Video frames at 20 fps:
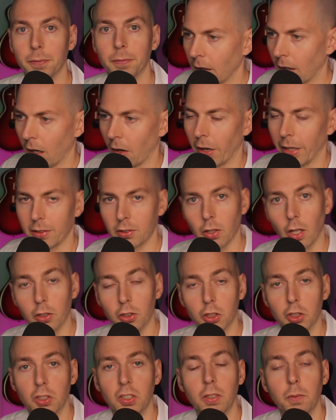All right, so I'll
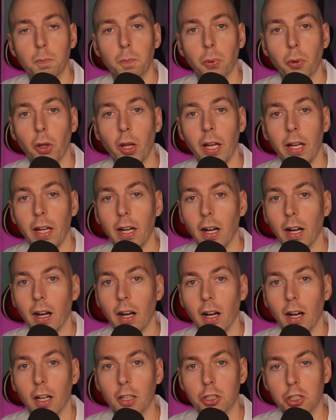just play
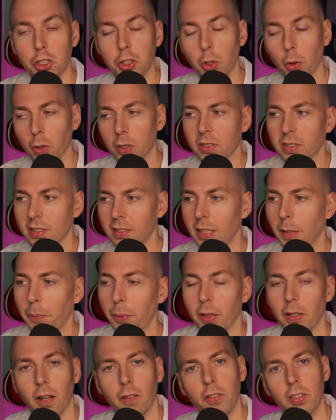a short
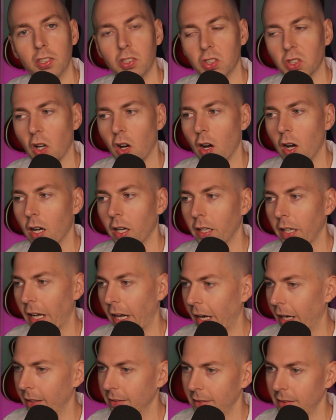snippet of the song
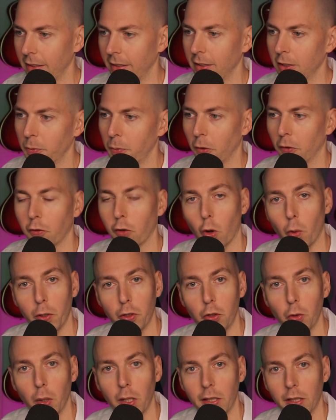as is before we
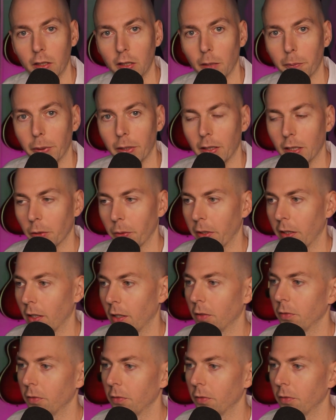do any clipping. Here we go.